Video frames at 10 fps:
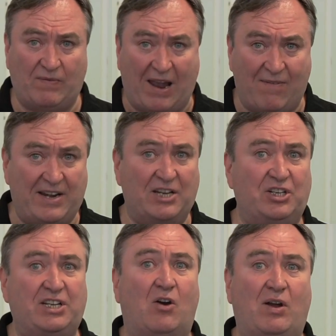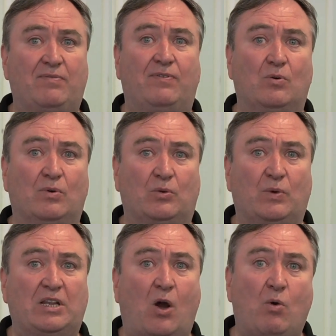with our energy going forward.
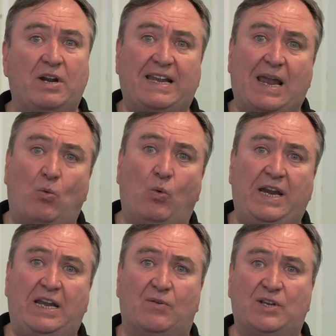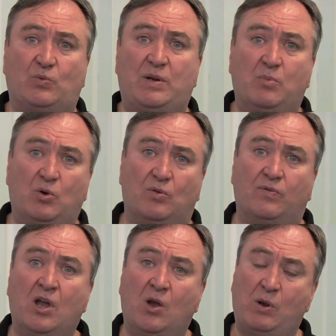We don't want to get weaker as we
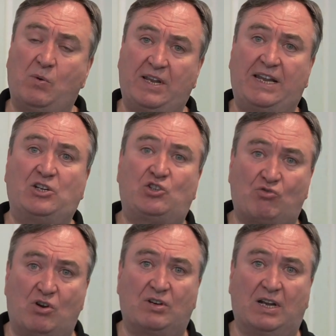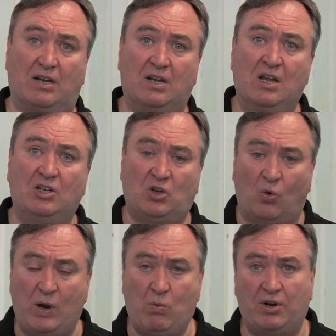move. We want to get stronger. So
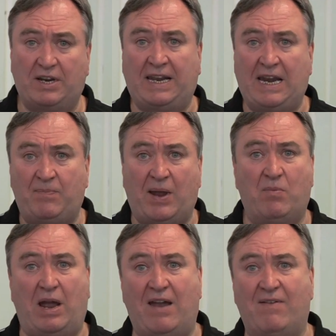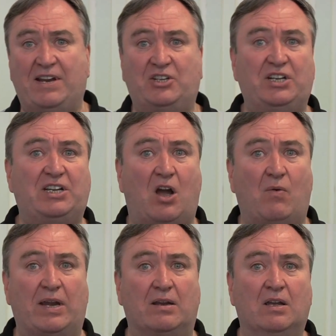we want to keep our energy
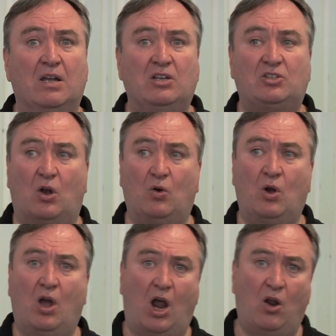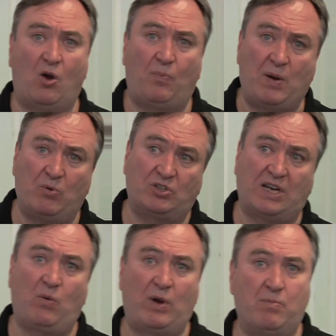going. So a lot of people
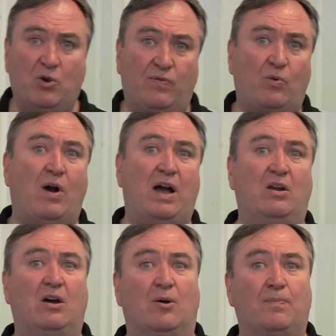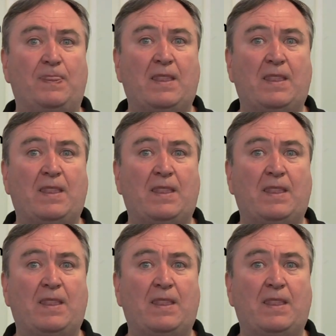say we move quite a lot.